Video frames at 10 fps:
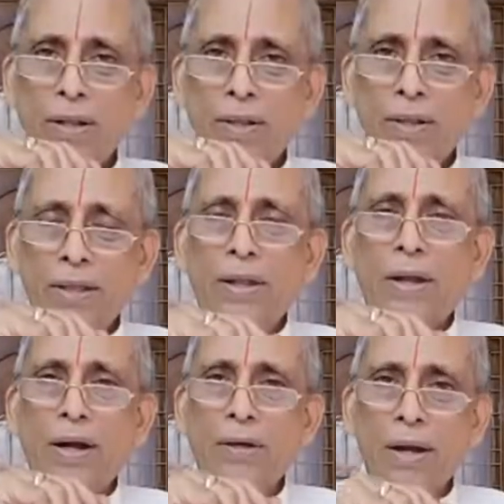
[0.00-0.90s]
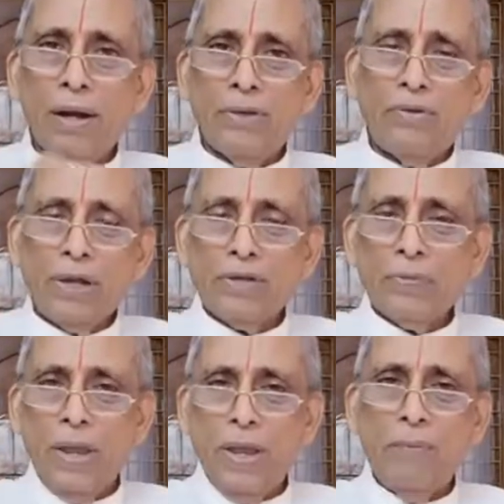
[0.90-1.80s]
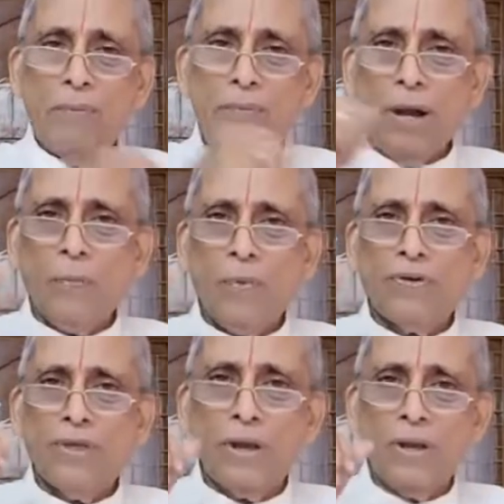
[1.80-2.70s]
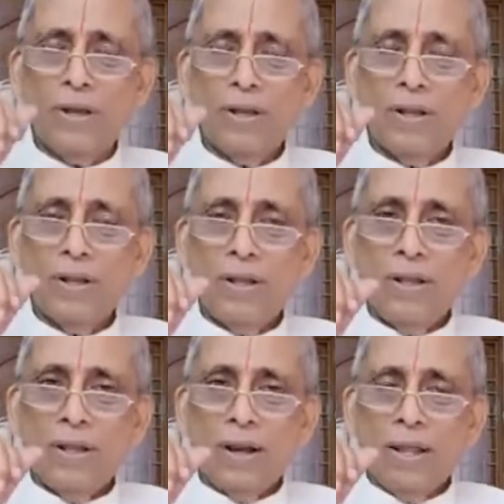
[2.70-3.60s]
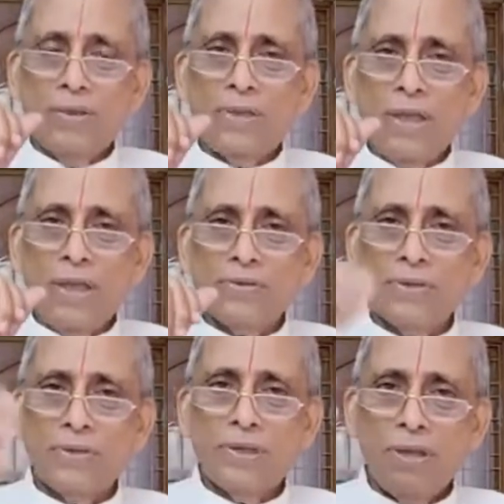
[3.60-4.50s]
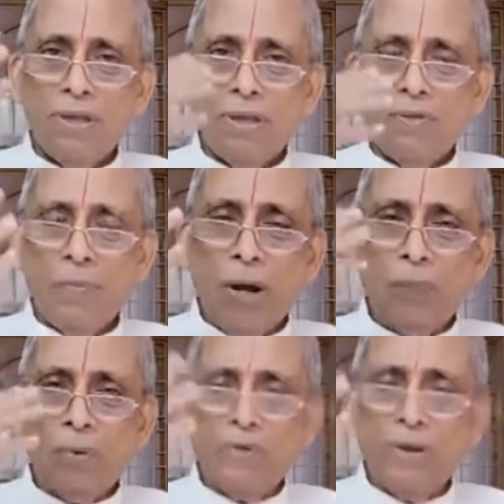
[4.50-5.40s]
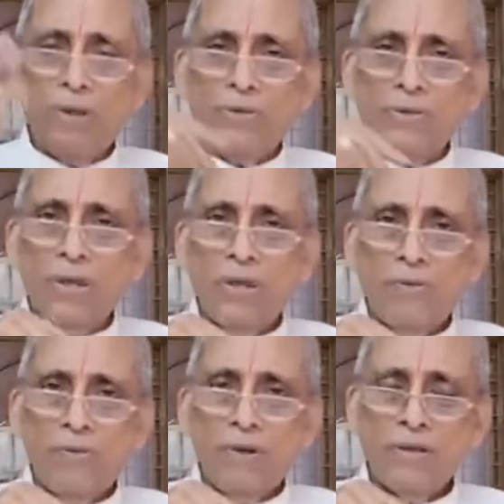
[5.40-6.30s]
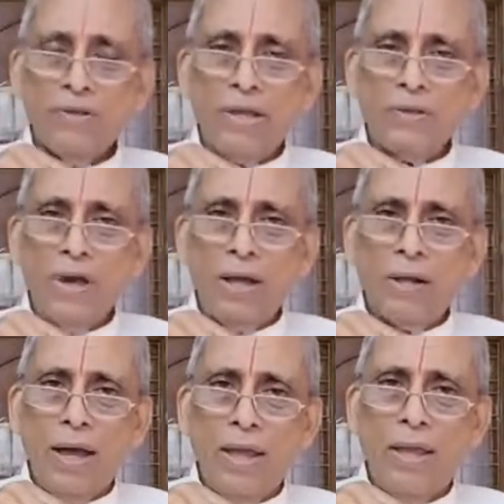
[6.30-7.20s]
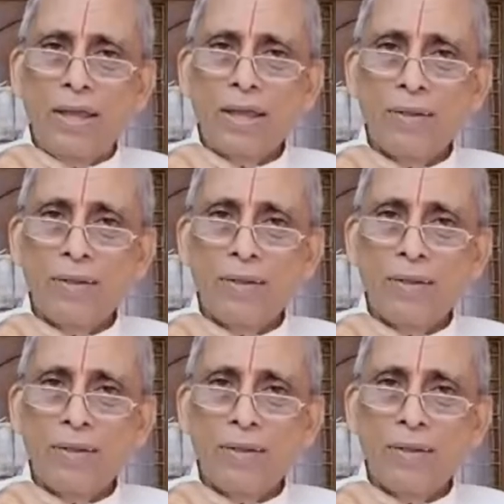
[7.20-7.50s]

Then the doctor checks my blood pressure and he says, your blood pressure has gone high.